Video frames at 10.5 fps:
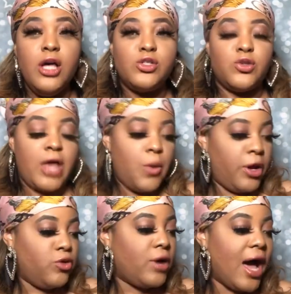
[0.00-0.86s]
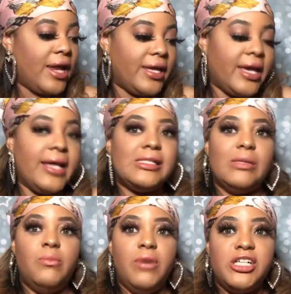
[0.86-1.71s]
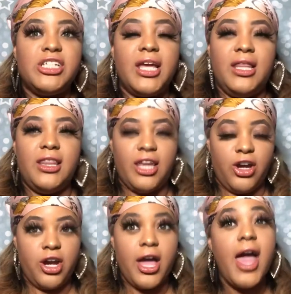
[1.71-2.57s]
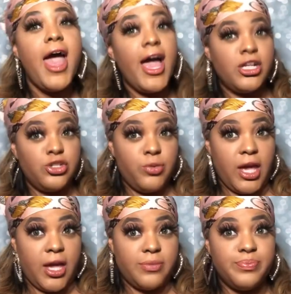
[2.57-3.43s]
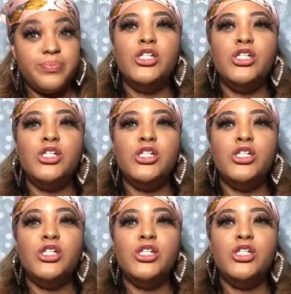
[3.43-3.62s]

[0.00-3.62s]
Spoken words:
So that way you kind of get as much in there as you can.